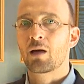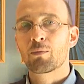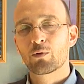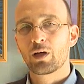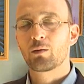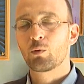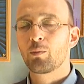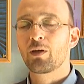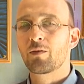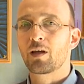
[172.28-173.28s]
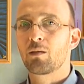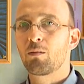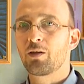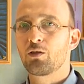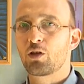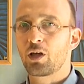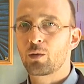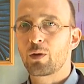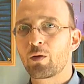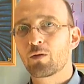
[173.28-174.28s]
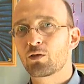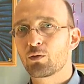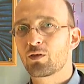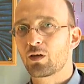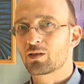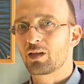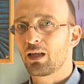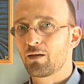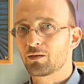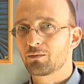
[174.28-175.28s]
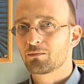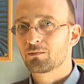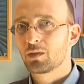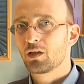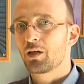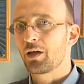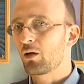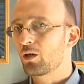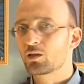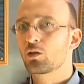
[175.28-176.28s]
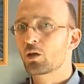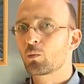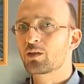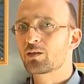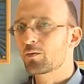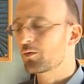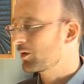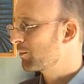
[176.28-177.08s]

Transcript: upgrade will be available in January of 2011. Now let's look at what's different